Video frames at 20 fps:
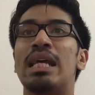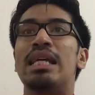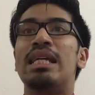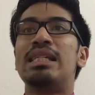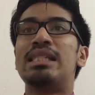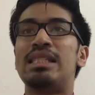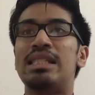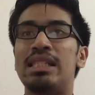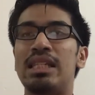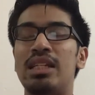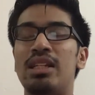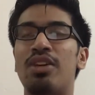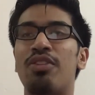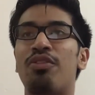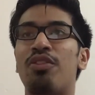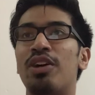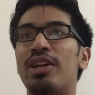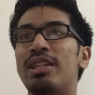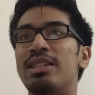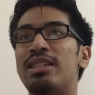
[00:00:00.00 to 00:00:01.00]
is needed
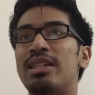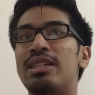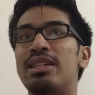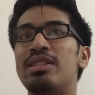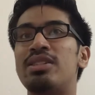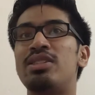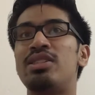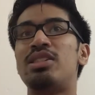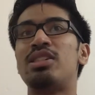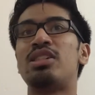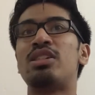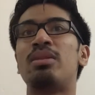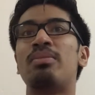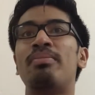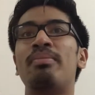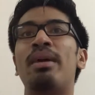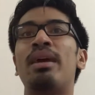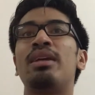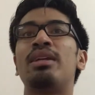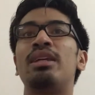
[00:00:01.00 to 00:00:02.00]
for internal
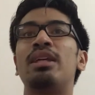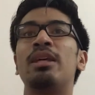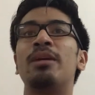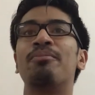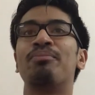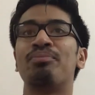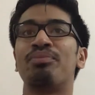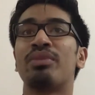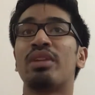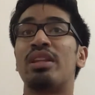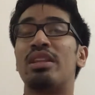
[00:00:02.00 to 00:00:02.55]
decision making.